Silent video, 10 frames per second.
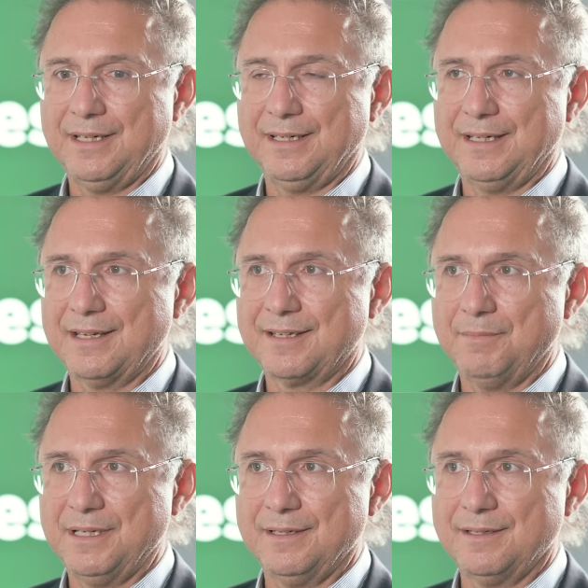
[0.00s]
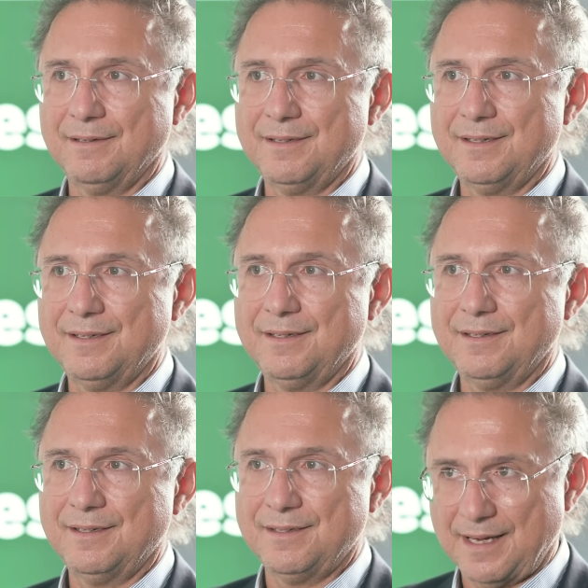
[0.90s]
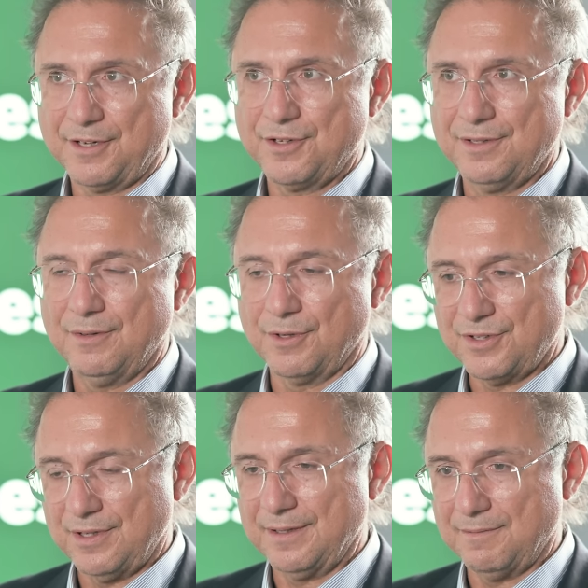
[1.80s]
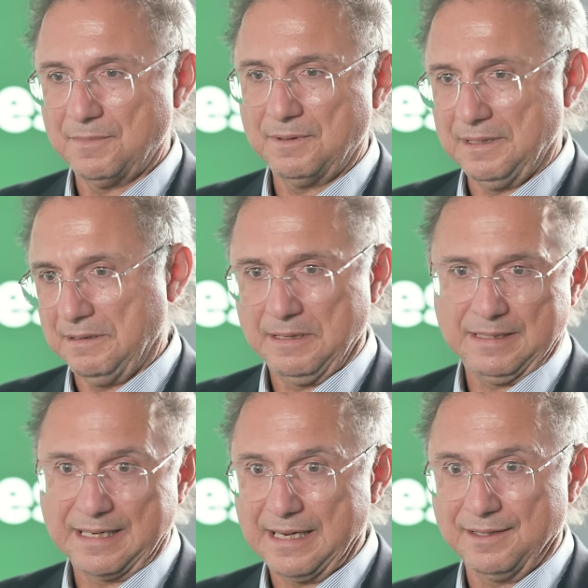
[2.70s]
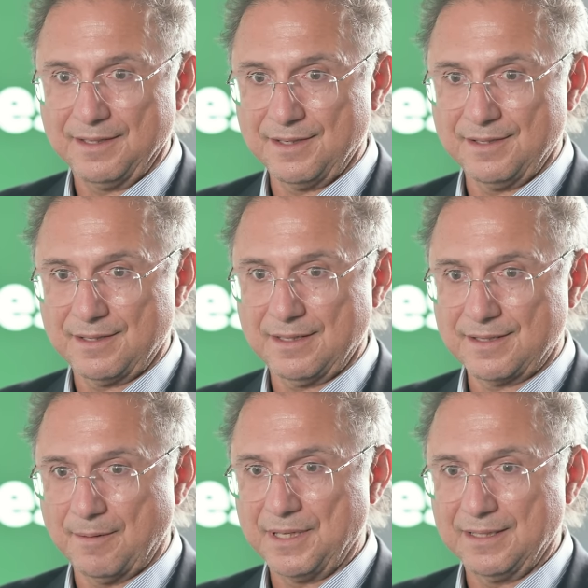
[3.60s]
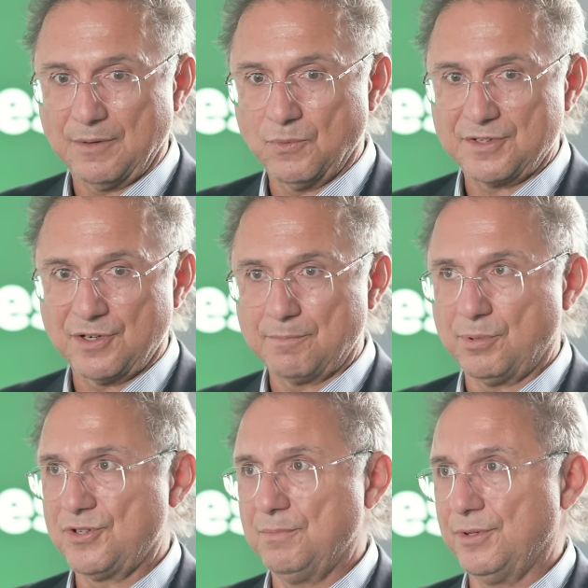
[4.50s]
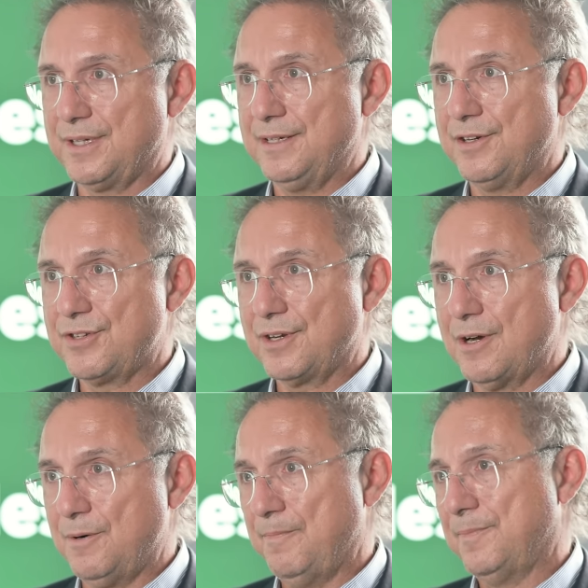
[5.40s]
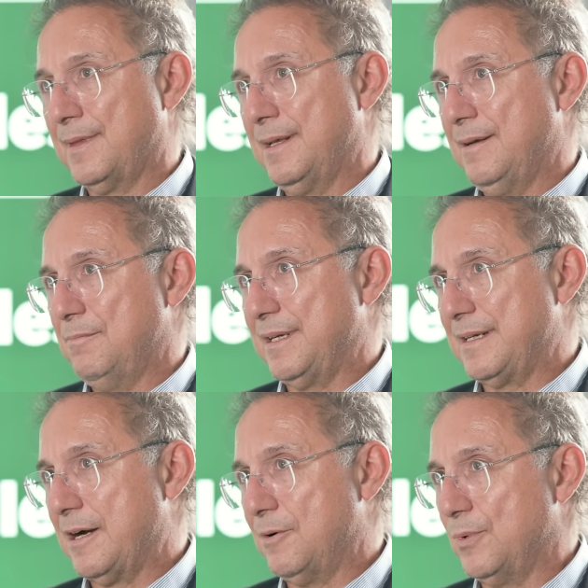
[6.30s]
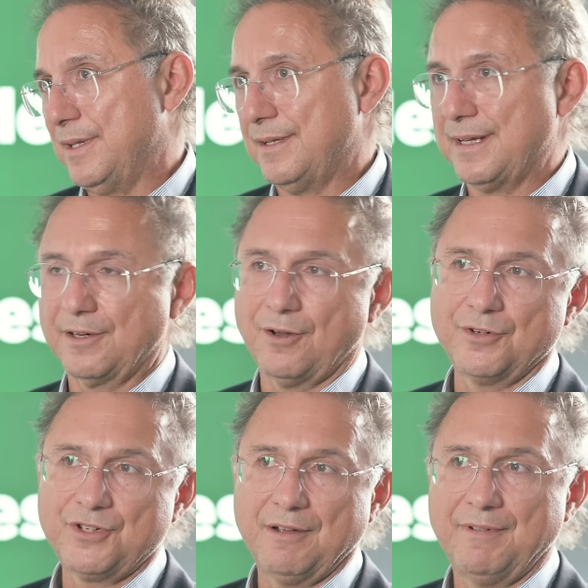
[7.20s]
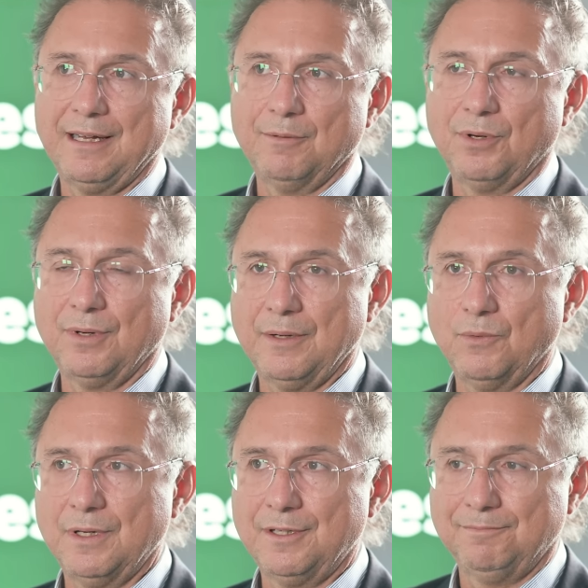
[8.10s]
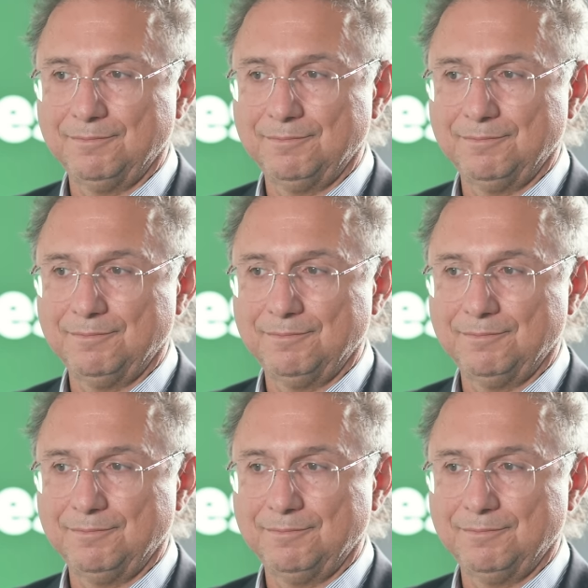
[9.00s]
in the SME section. Mm-hmm. And again, this is something that was not possible 10 years ago, but now with the technology available, it will